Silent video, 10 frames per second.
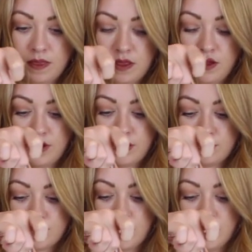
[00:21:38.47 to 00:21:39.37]
Look at
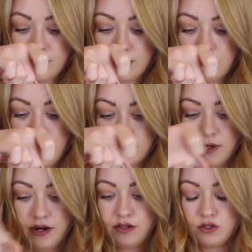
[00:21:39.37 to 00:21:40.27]
those colors, the
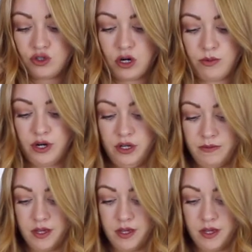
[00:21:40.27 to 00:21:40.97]
raspberry and the strawberry.